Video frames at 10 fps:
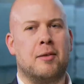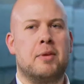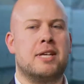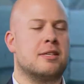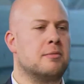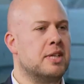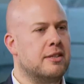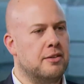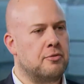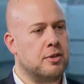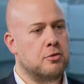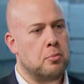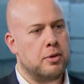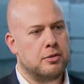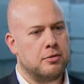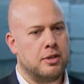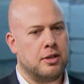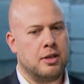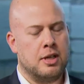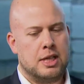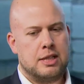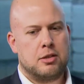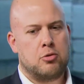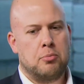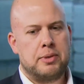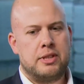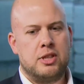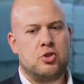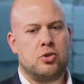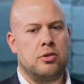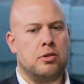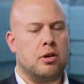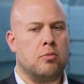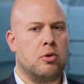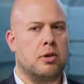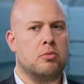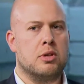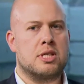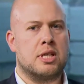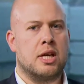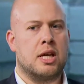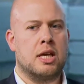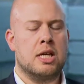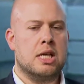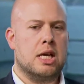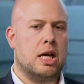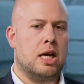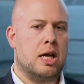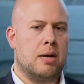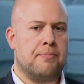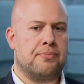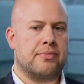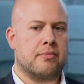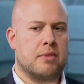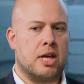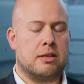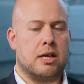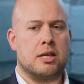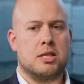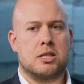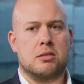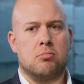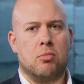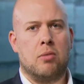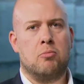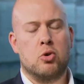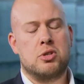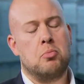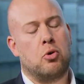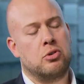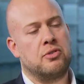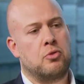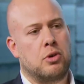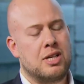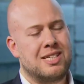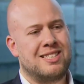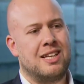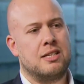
makes it a bit different compared to the the competition. Uh, what I will say um, that is most important for us is the